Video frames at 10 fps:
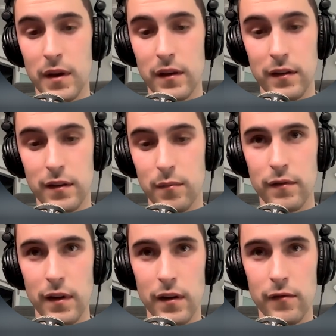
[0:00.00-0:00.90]
It makes it
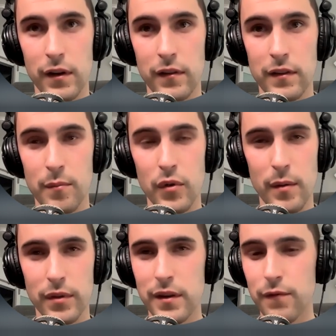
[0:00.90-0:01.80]
very, very
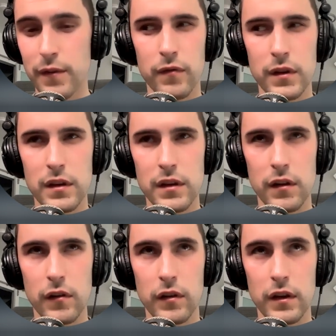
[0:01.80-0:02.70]
simple. I believe 50
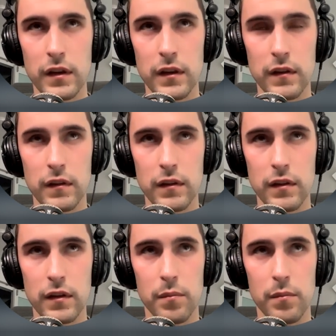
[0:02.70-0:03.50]
years is